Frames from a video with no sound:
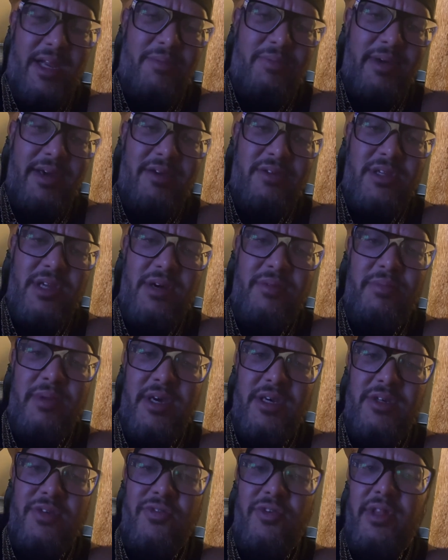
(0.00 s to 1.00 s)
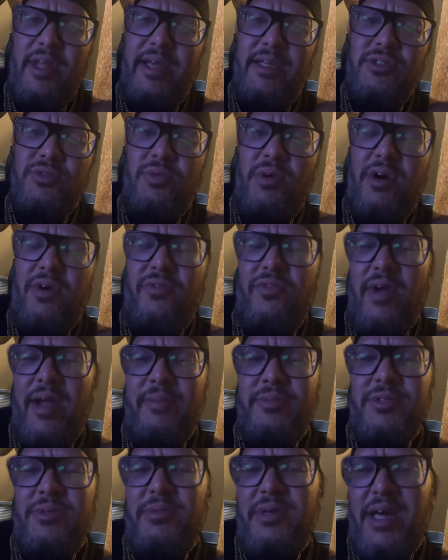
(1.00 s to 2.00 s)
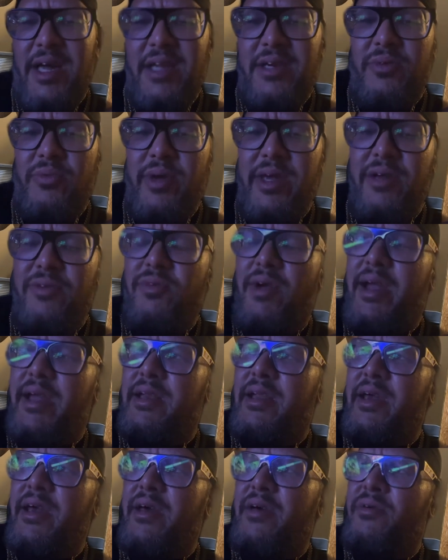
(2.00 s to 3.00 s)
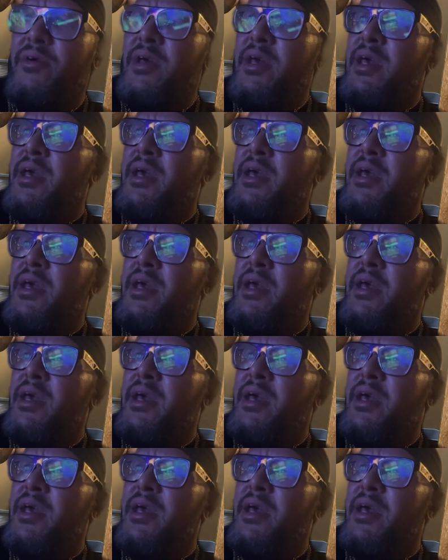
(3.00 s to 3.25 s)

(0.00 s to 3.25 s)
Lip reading: pound dumbbells for like 12 reps. I'm kind of weak right now.